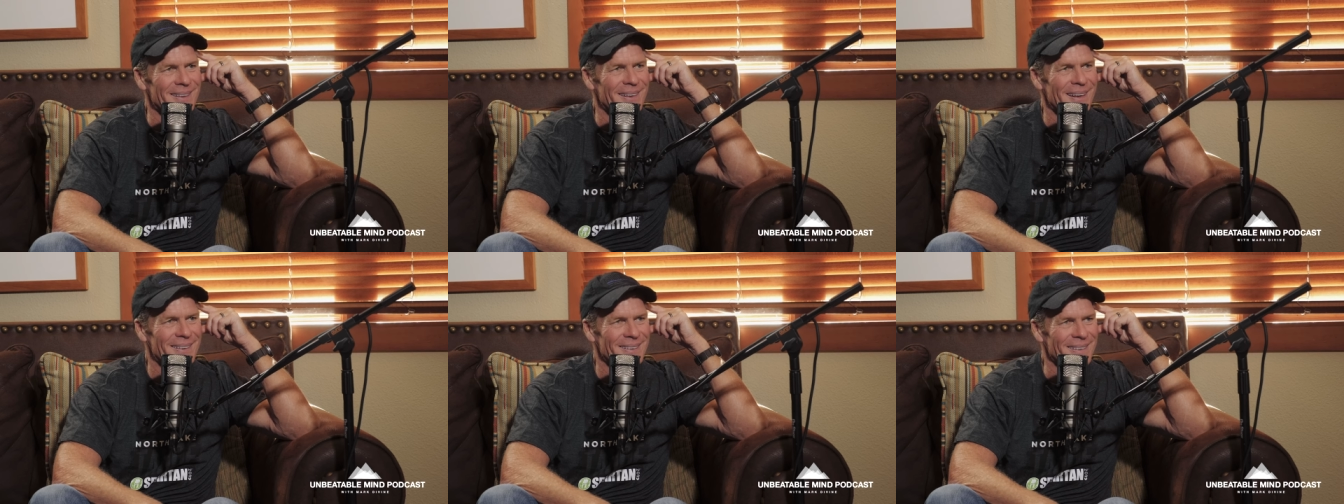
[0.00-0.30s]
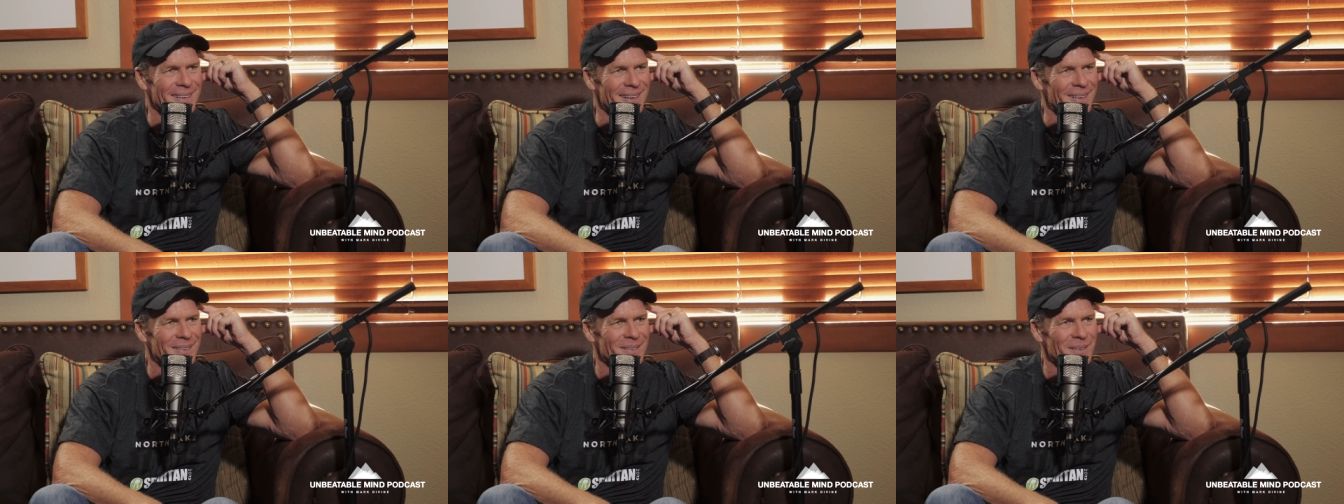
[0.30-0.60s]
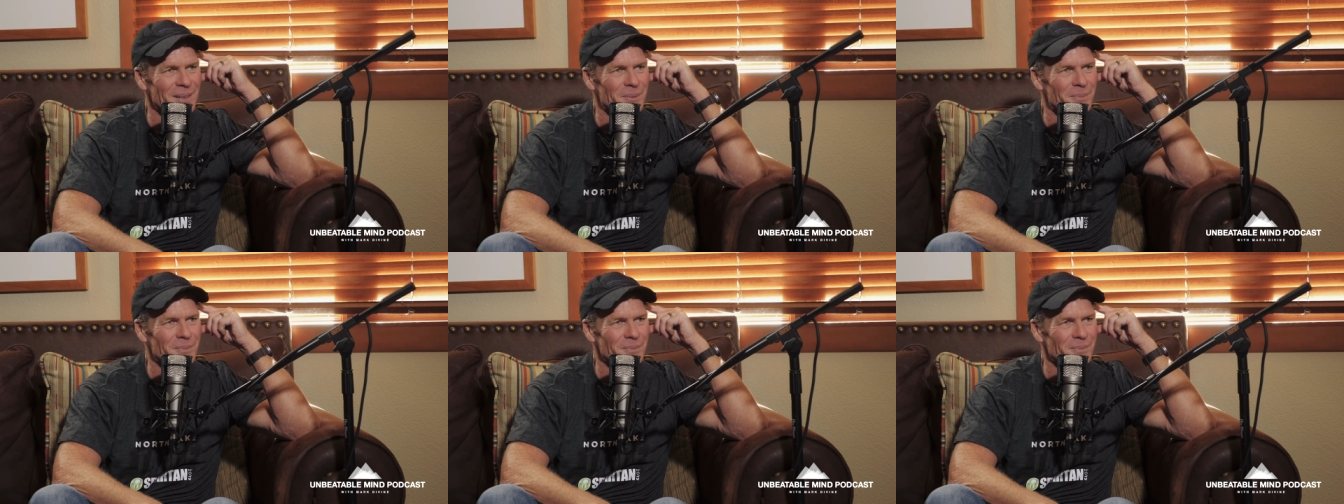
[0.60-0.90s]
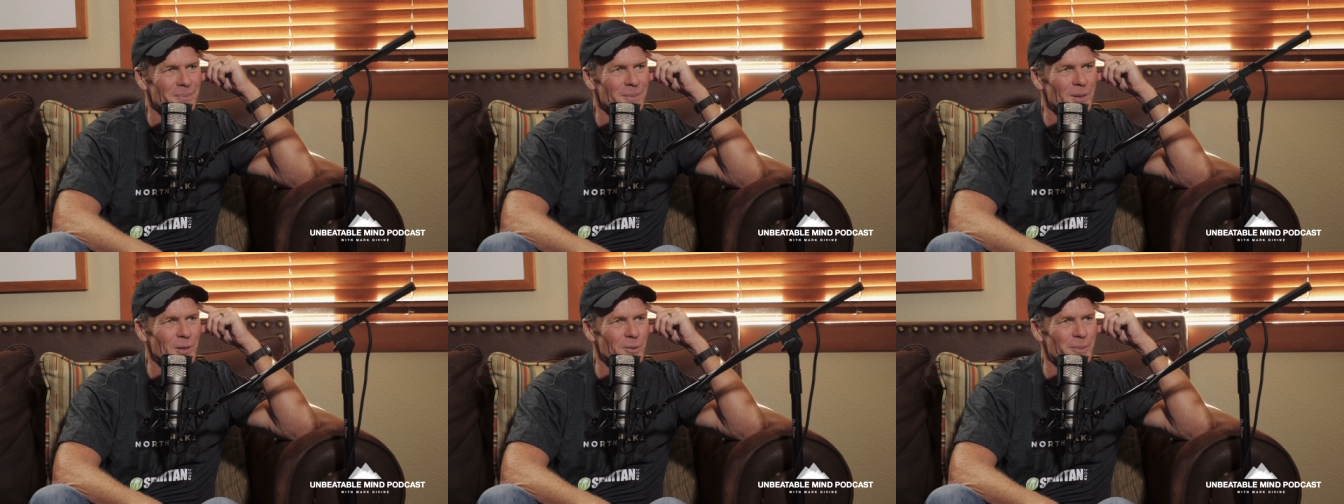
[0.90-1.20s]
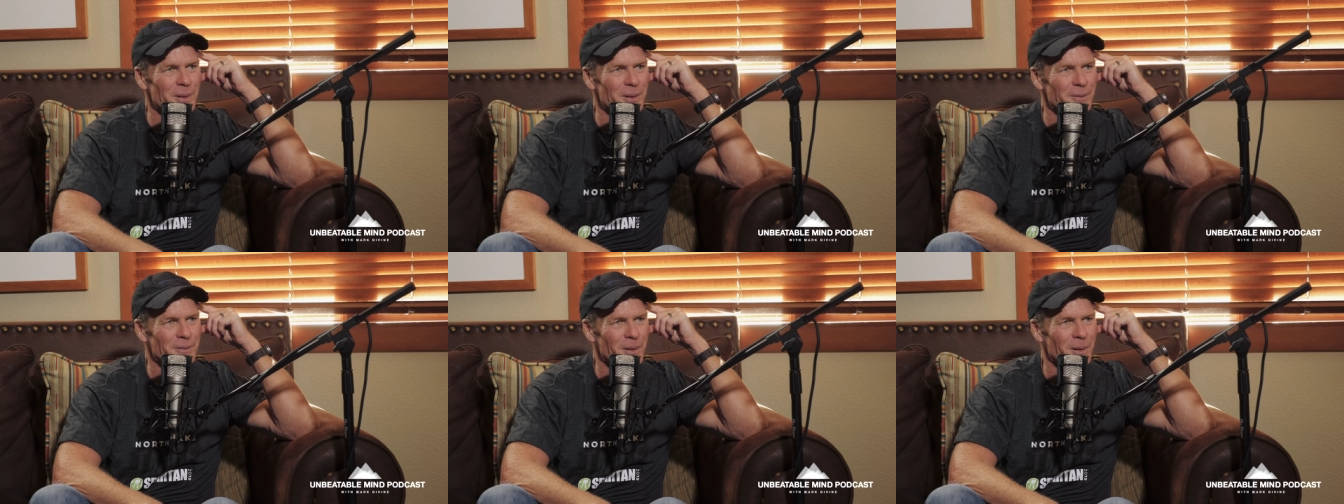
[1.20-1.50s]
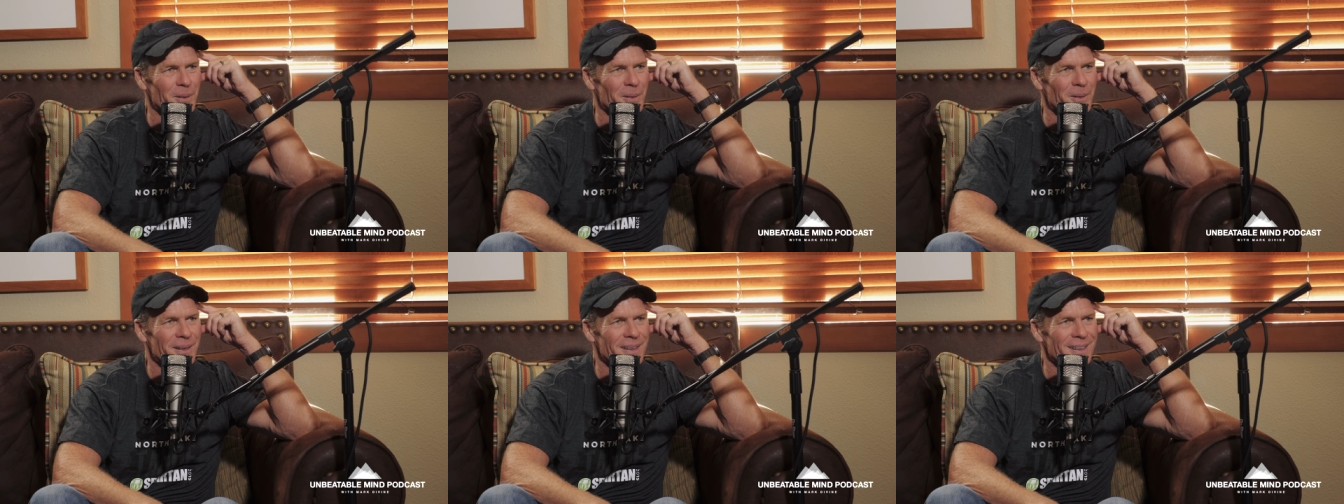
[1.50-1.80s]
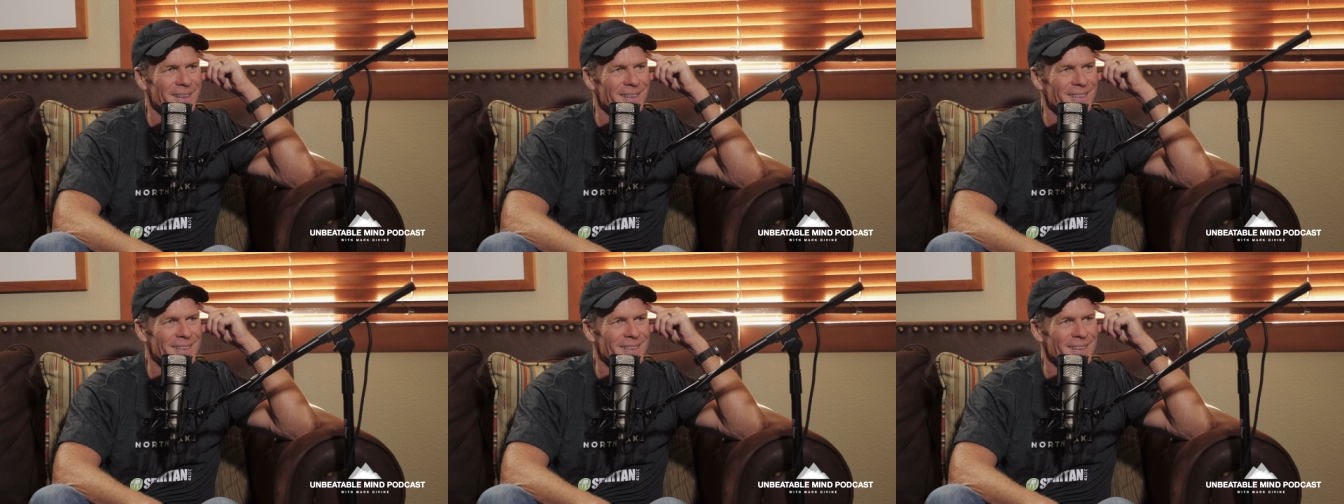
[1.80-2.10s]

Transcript: and you know, it's movement forward. Yeah.